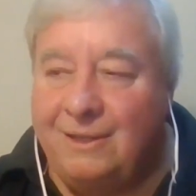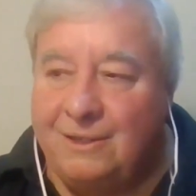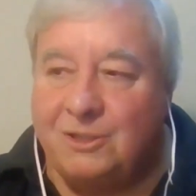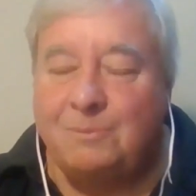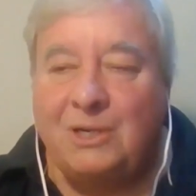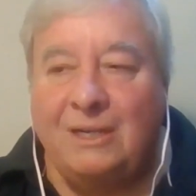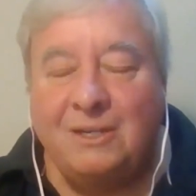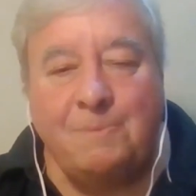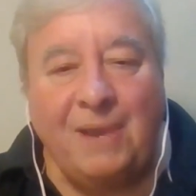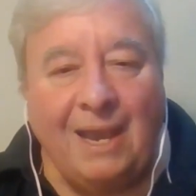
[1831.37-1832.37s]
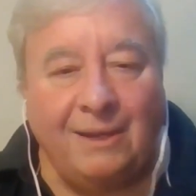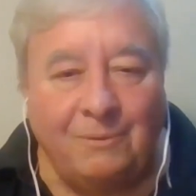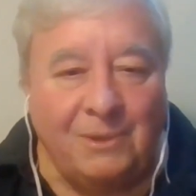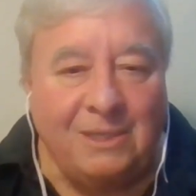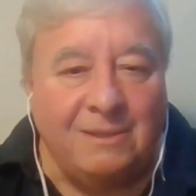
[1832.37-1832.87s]
"Hey, you should bring this back.
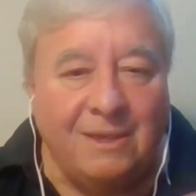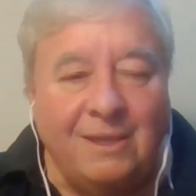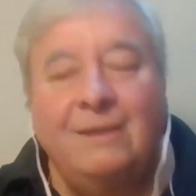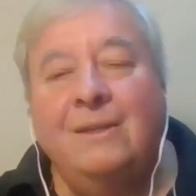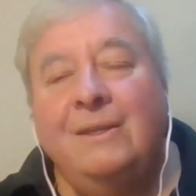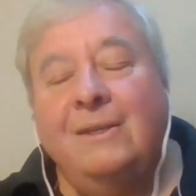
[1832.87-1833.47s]
What do you think?"